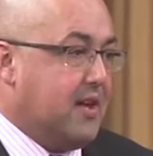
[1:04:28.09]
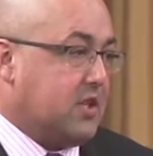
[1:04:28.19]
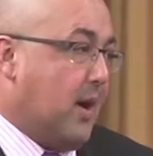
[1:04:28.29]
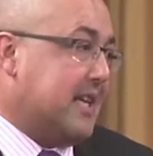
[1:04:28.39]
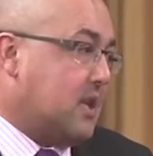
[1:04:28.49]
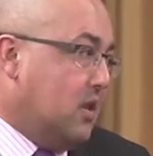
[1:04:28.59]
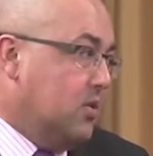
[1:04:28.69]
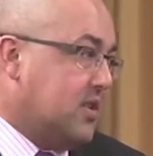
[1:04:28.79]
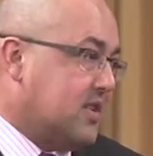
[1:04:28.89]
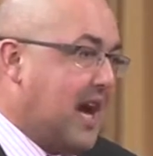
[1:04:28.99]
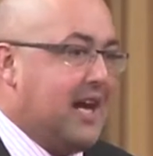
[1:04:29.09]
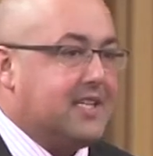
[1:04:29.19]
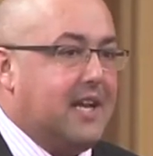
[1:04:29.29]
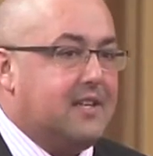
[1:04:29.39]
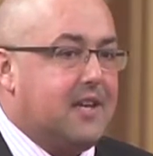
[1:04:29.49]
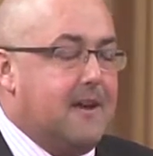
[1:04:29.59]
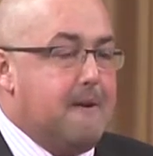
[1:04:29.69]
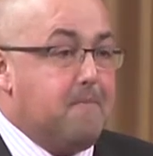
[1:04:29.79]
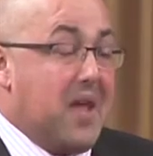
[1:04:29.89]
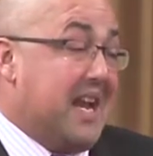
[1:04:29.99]
So as it loses content
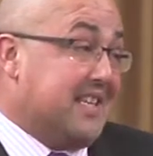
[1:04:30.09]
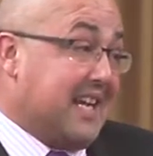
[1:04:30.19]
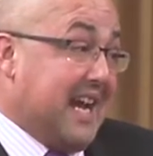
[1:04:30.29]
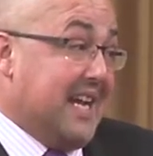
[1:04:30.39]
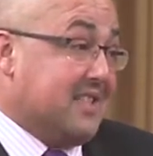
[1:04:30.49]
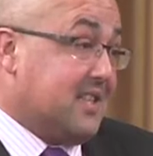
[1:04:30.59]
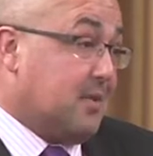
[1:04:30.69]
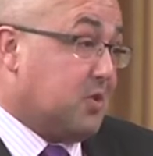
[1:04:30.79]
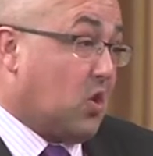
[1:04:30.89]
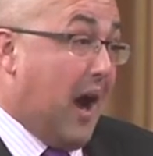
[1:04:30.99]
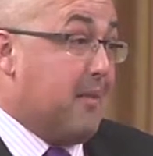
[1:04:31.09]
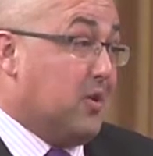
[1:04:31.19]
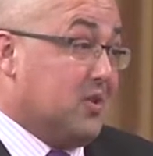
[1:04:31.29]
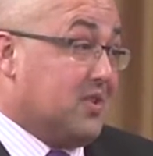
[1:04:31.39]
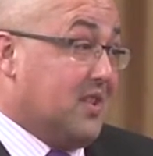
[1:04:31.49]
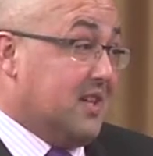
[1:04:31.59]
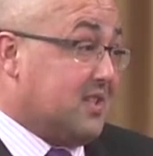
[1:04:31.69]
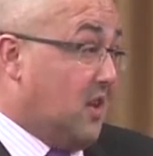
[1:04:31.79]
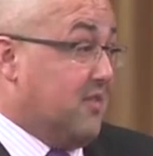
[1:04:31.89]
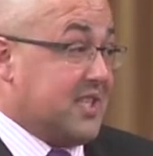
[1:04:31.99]
and as it gains subscribers, the
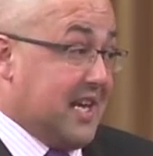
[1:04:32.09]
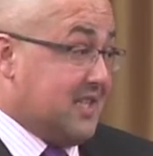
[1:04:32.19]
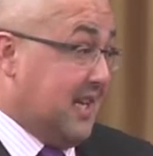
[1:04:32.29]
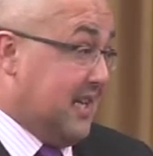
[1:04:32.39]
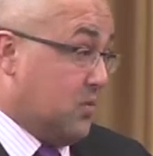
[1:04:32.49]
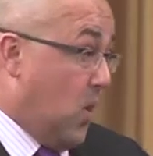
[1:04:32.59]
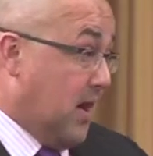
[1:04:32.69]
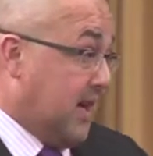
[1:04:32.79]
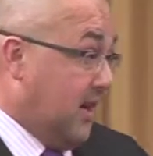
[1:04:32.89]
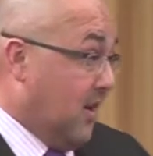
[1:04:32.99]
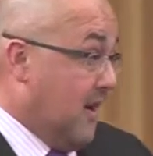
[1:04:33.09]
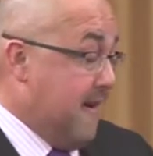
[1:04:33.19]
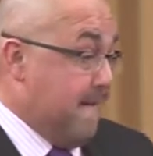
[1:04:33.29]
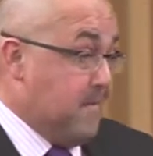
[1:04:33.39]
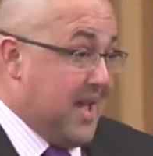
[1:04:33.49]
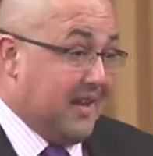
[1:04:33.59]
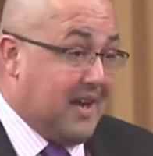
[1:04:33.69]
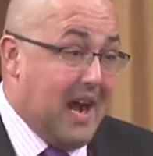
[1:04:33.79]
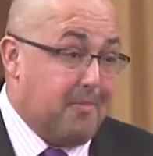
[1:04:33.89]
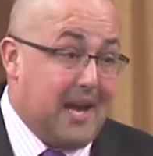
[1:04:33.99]
service actually gets wonkier, and
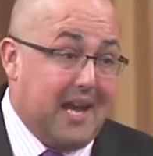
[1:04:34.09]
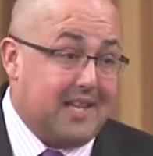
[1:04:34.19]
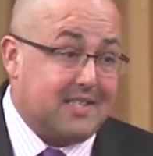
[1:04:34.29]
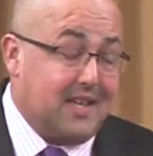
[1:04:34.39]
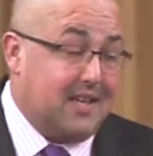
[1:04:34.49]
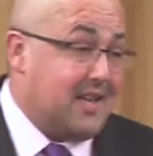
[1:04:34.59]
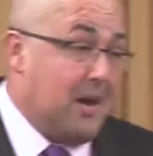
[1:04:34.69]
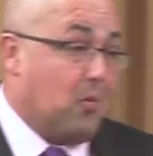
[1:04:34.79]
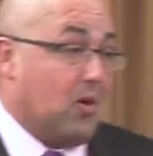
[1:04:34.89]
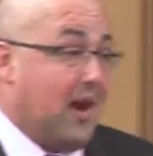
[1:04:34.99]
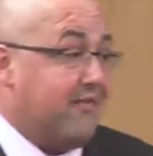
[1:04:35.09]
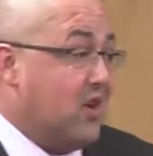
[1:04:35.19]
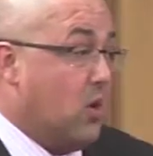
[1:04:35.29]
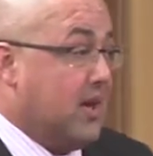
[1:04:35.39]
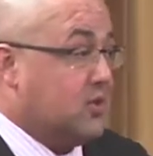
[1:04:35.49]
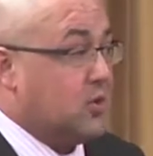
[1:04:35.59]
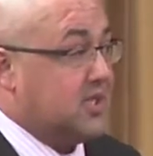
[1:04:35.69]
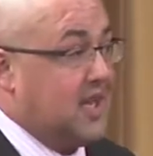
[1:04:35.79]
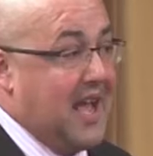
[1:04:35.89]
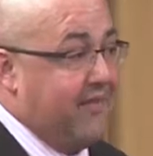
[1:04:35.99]
Comcast and Time Warner have no
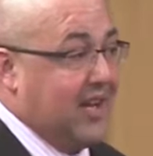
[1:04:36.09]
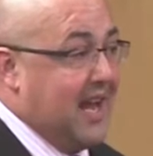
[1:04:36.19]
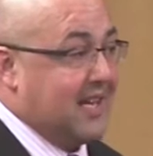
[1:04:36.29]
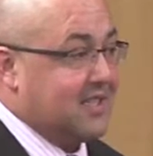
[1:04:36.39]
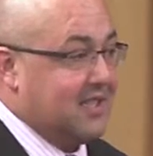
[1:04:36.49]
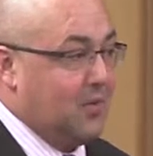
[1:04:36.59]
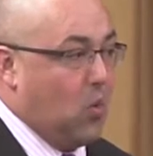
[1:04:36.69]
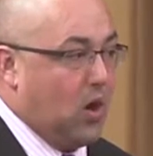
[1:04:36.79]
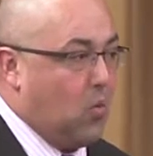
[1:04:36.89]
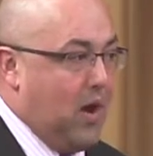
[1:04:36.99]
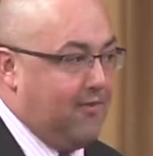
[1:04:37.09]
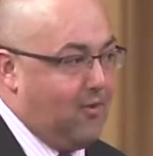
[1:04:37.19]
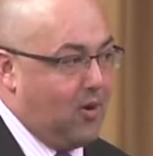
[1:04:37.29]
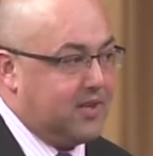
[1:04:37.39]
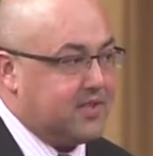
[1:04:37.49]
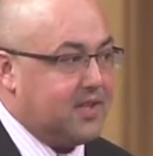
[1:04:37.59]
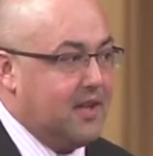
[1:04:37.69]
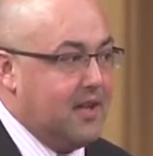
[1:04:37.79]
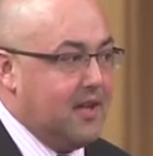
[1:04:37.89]
interest in having it actually work well for us.